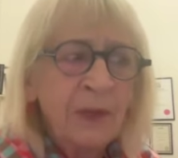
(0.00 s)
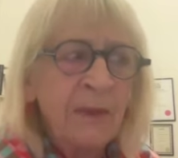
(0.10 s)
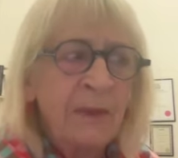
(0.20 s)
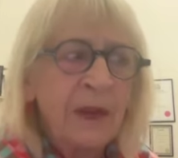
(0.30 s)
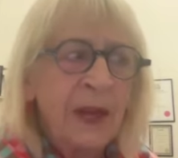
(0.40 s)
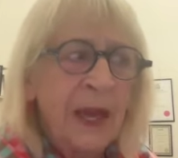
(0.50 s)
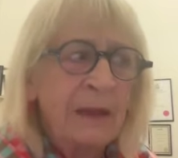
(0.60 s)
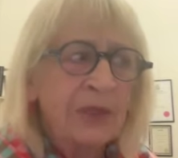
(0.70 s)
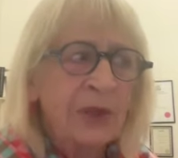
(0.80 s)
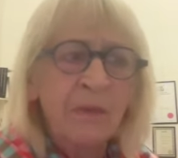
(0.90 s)
But I mean, they're
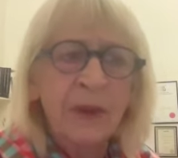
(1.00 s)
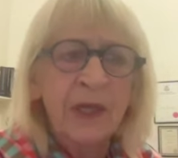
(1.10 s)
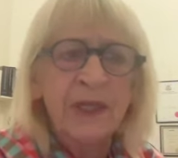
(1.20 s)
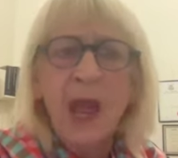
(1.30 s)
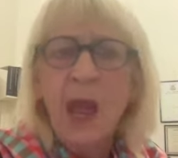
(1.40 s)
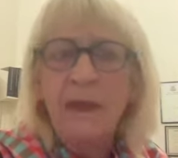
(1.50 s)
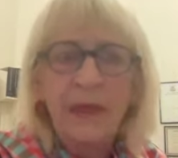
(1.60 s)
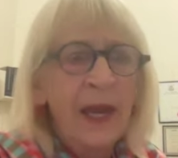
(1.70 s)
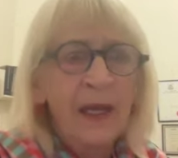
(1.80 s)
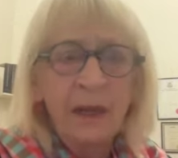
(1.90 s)
hamstrung because
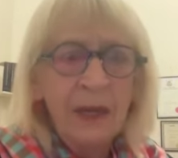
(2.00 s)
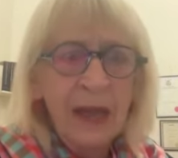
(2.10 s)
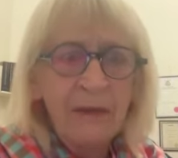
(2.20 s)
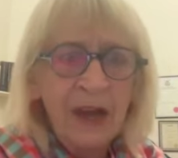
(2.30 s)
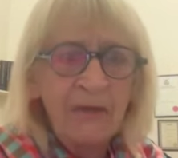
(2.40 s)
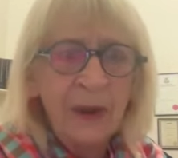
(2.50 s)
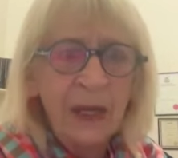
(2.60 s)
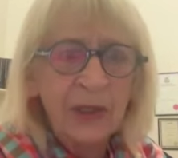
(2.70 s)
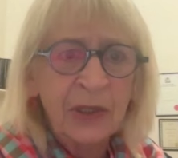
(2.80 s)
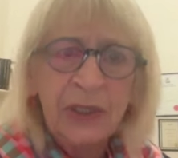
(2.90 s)
they don't have enough
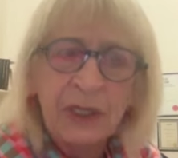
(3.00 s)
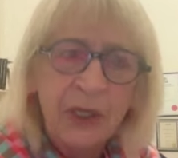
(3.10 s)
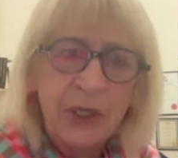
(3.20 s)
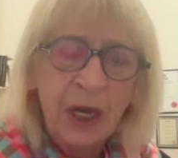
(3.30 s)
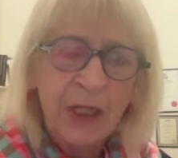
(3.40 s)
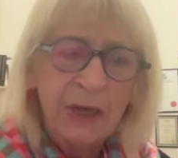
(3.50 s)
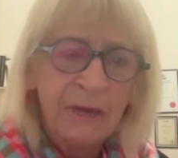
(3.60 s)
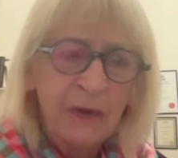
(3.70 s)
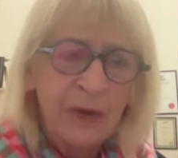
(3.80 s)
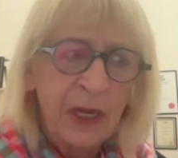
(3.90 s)
budget to digitize
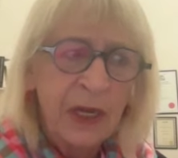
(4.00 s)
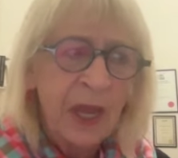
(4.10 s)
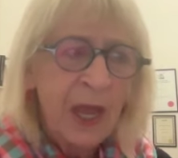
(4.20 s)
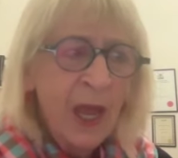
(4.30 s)
everything.